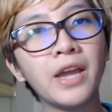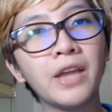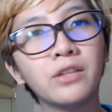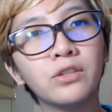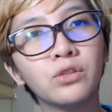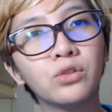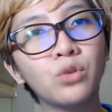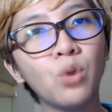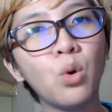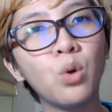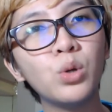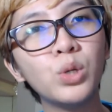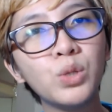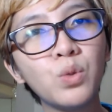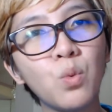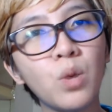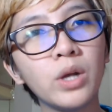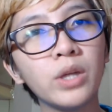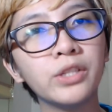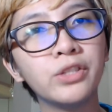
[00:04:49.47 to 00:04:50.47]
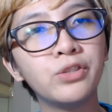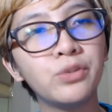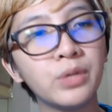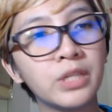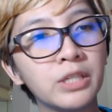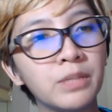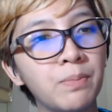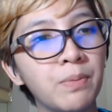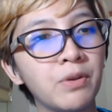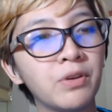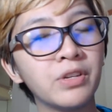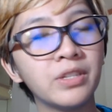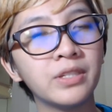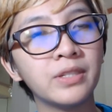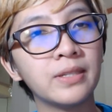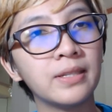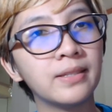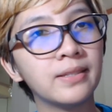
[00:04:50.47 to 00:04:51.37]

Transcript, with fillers: I don't want to experience